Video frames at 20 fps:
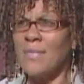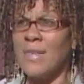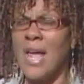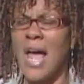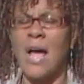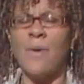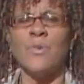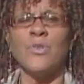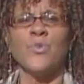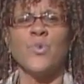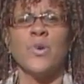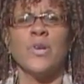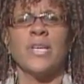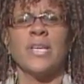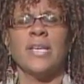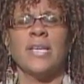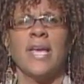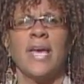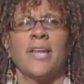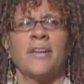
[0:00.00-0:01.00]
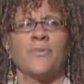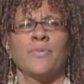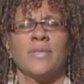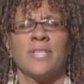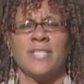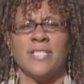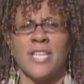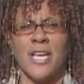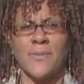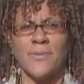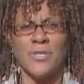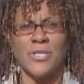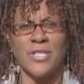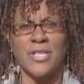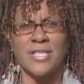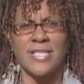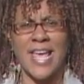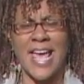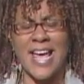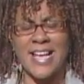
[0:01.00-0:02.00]
I was working at a
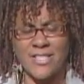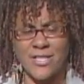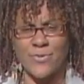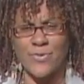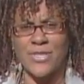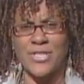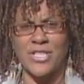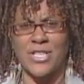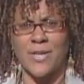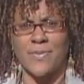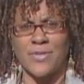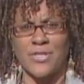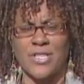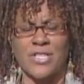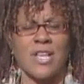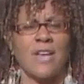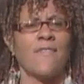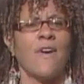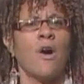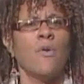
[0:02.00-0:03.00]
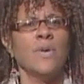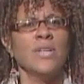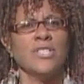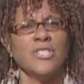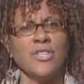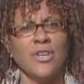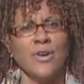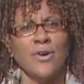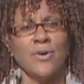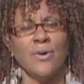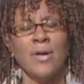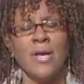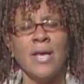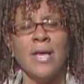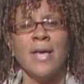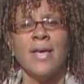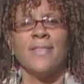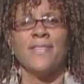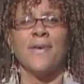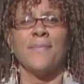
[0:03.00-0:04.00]
receptionist. As a receptionist, I've always known
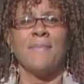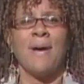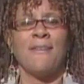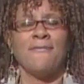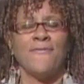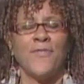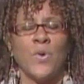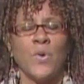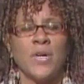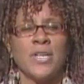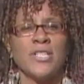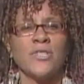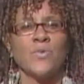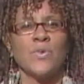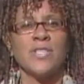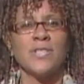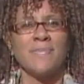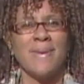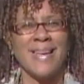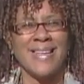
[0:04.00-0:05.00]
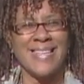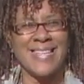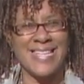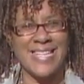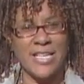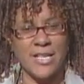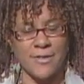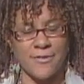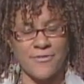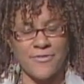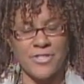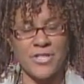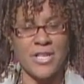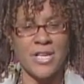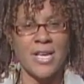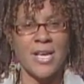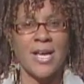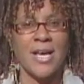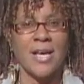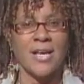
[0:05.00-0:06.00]
that my voice was my gift.
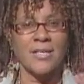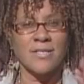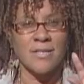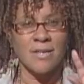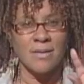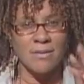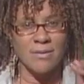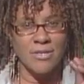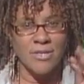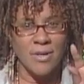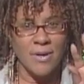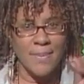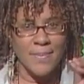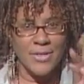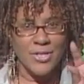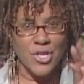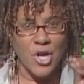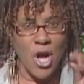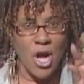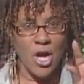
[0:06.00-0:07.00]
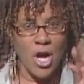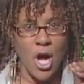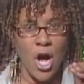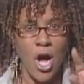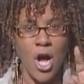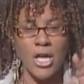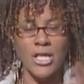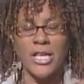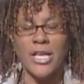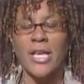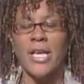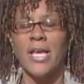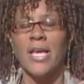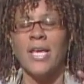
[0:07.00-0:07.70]
So, you know, I'm a talkaholic.